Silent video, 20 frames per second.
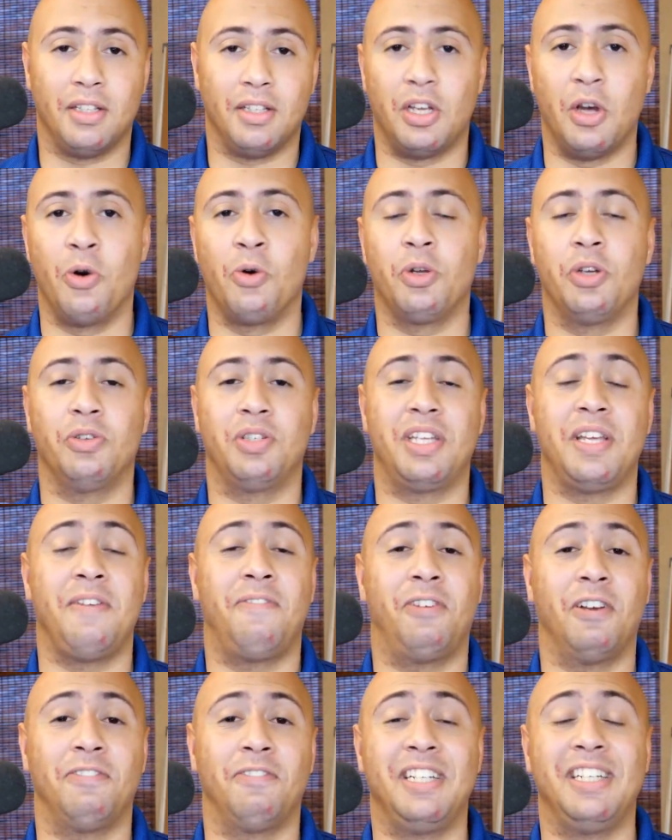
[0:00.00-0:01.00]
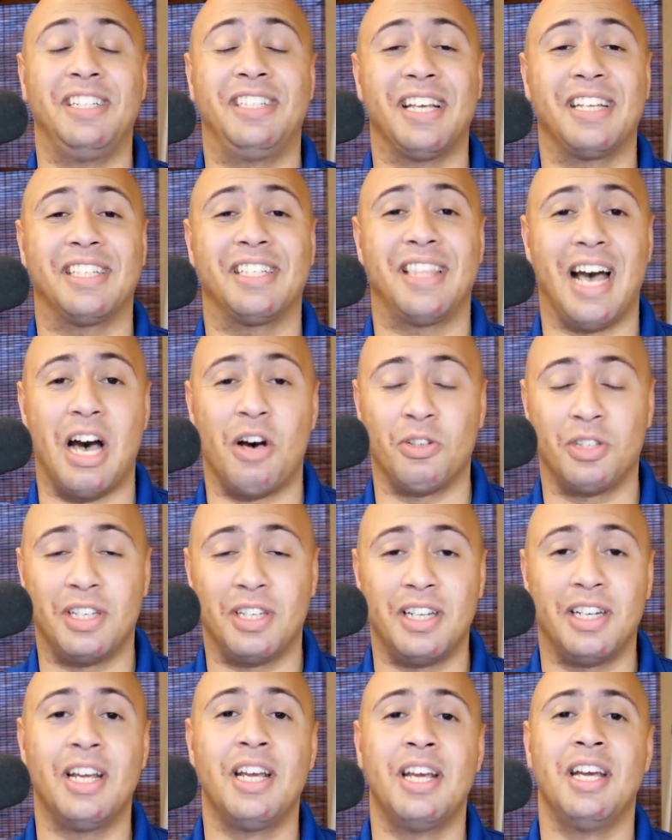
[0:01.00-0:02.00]
So you see
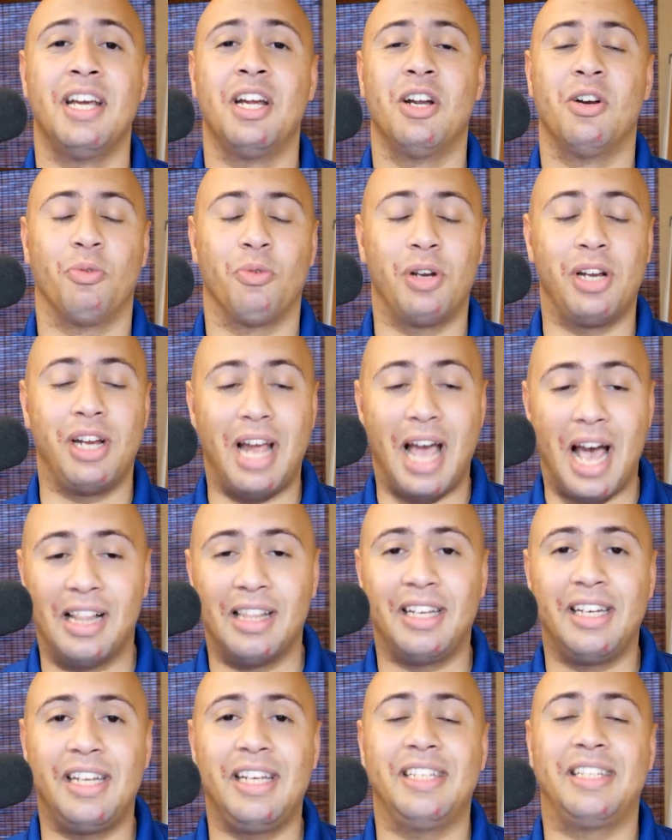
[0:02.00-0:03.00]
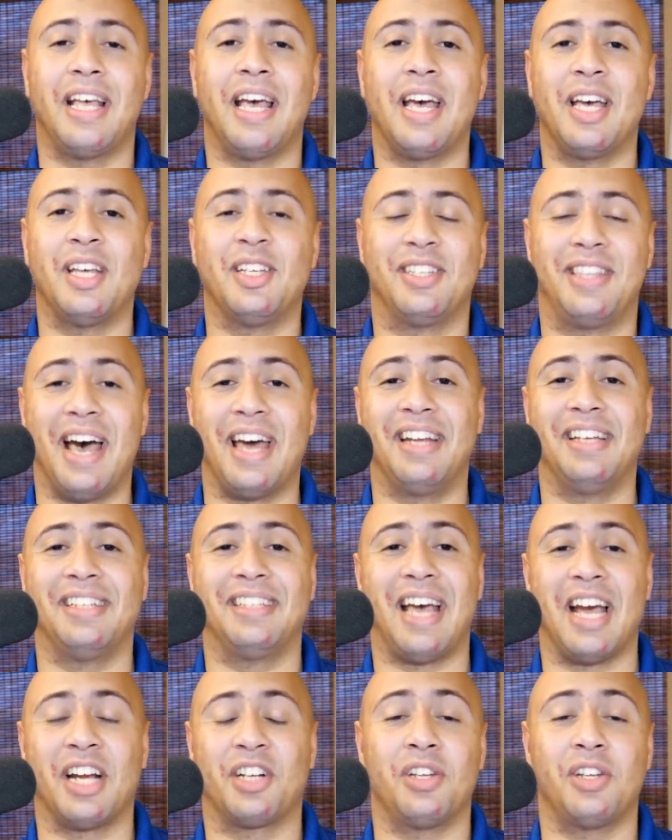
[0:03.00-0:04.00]
56,000, reality says that is
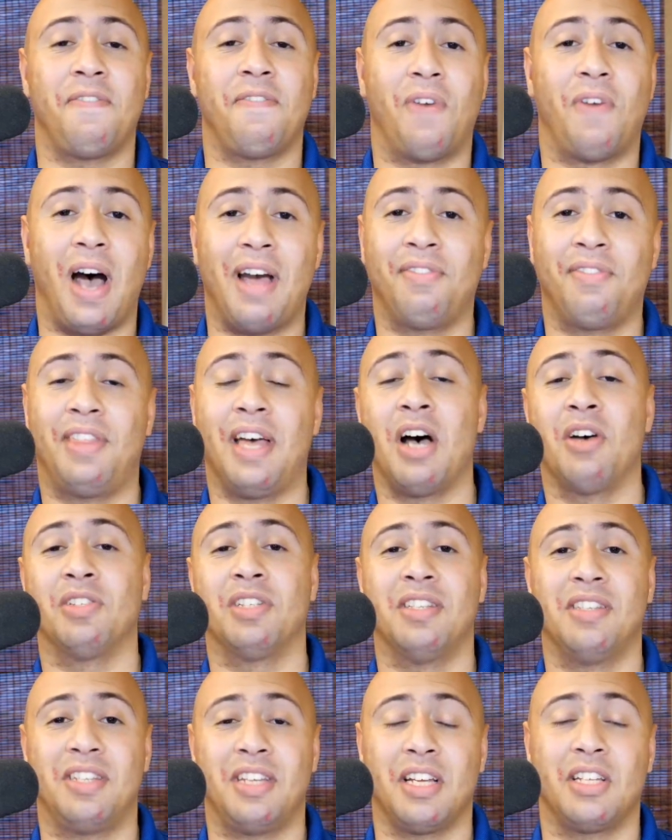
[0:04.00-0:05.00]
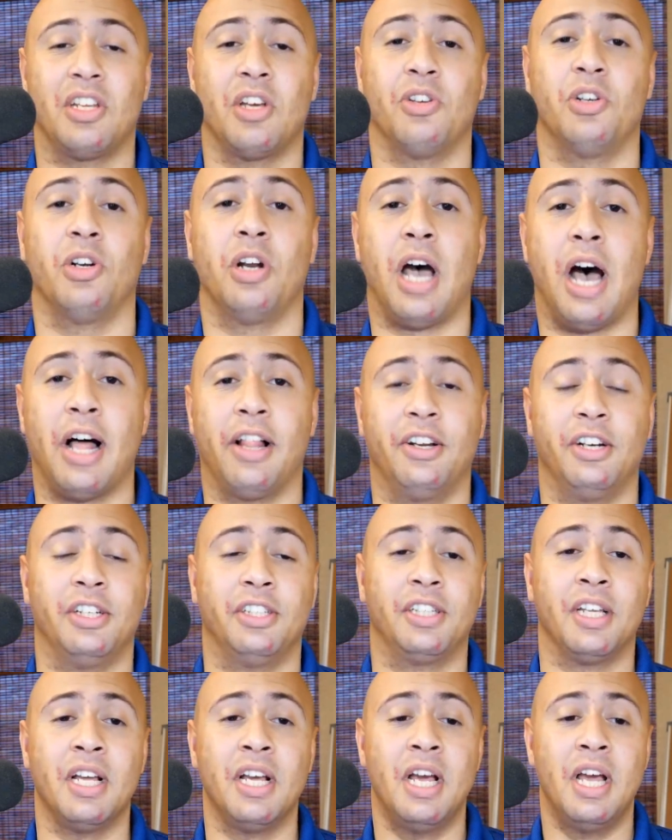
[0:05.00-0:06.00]
actually
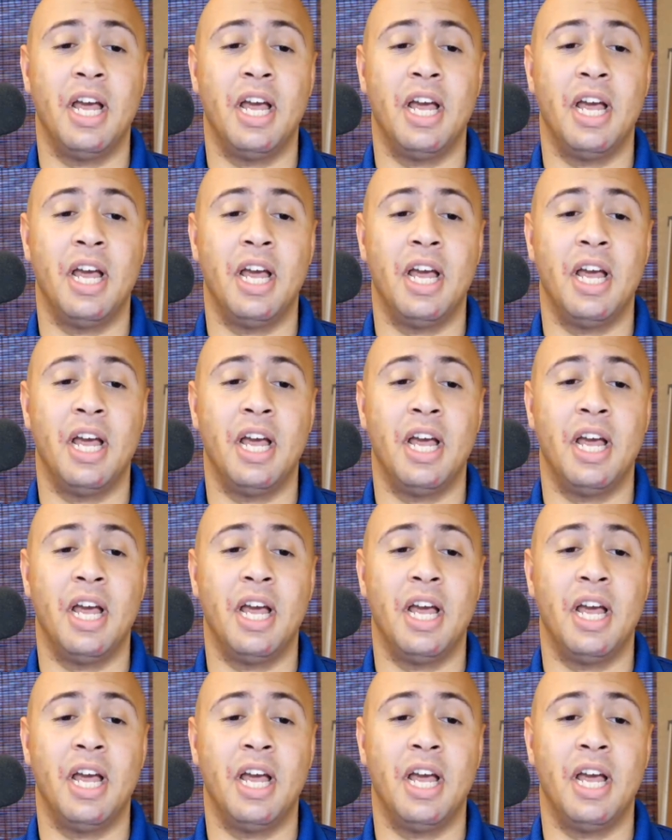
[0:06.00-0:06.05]
$5,600.